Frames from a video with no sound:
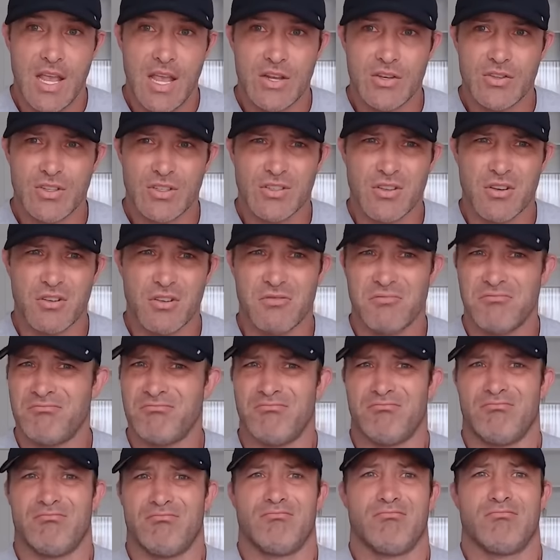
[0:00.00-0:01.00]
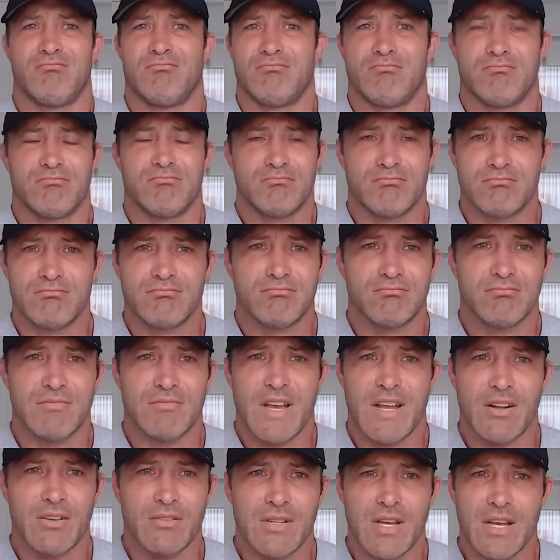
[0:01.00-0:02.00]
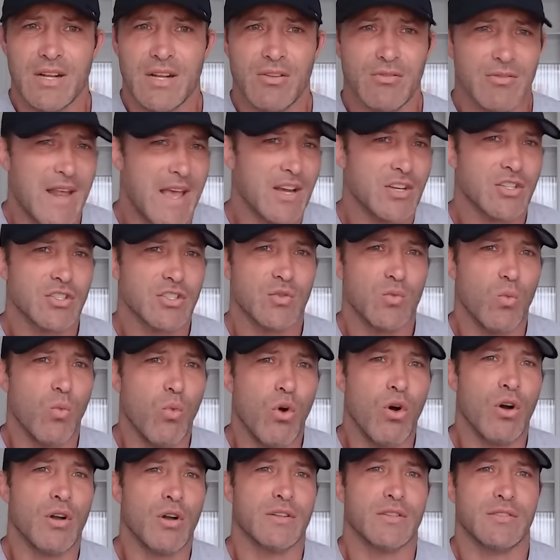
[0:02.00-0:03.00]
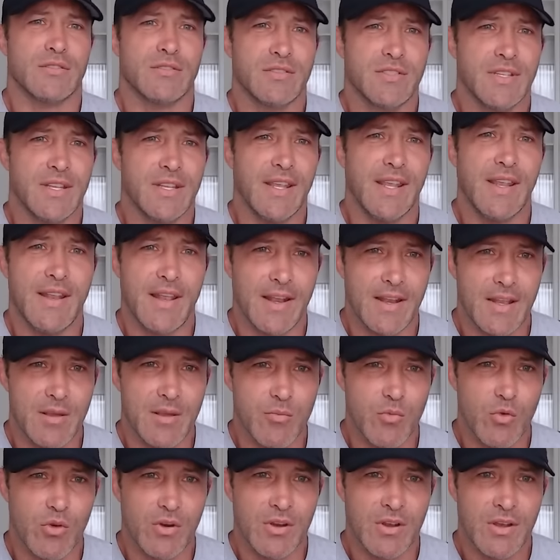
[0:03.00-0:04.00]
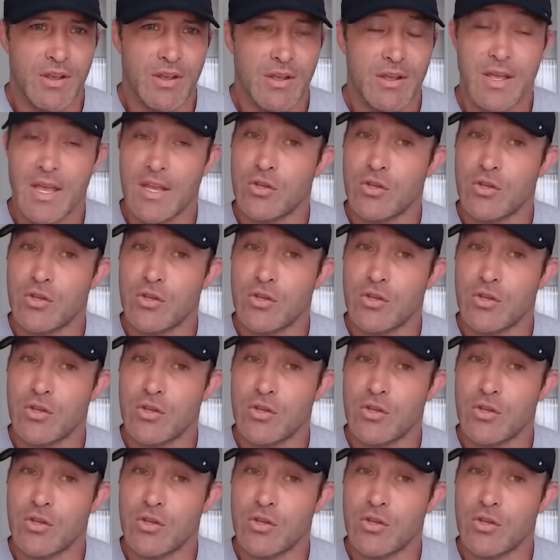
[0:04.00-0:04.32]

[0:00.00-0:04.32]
And you just go, I don't actually want to eat anymore.